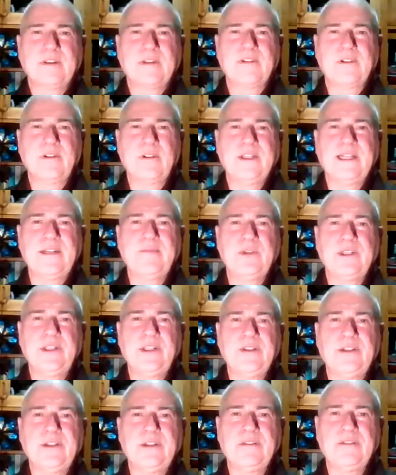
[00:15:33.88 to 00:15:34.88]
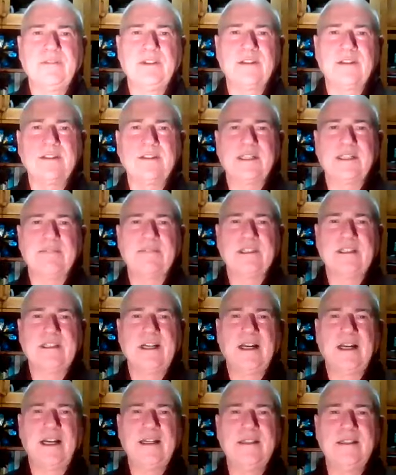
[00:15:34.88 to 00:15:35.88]
Fill them with the universal love and
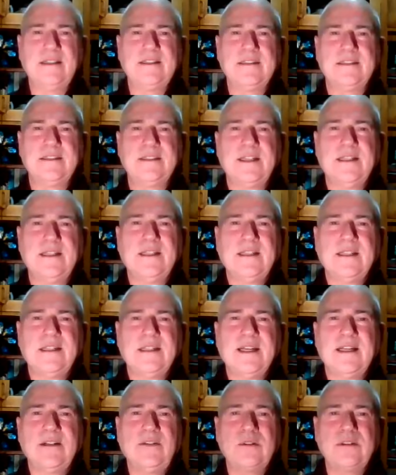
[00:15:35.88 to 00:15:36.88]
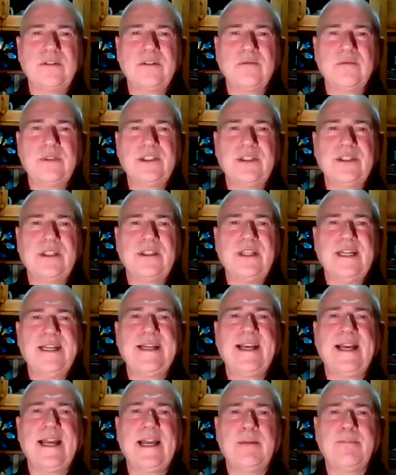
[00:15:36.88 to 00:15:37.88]
kindness, and also wish that they
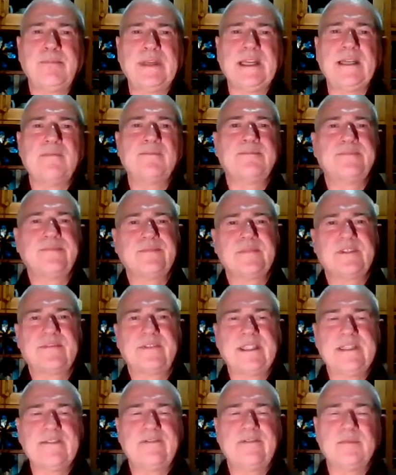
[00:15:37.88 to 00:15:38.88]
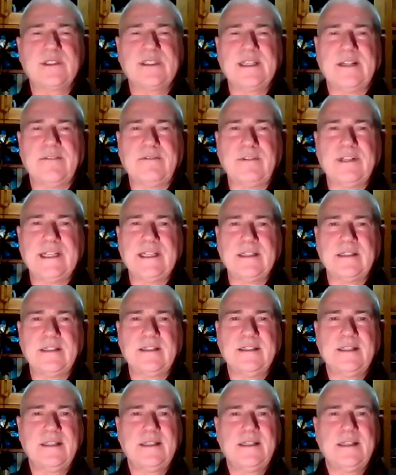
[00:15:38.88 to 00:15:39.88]
are happy, free from suffering,
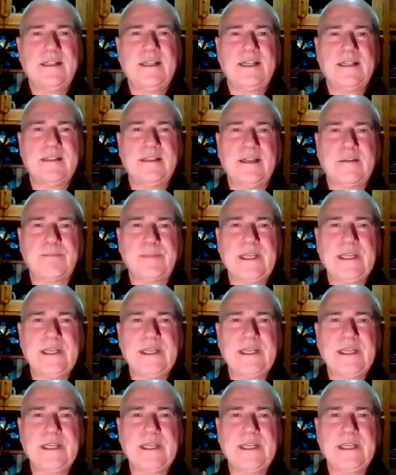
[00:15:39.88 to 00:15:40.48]
and are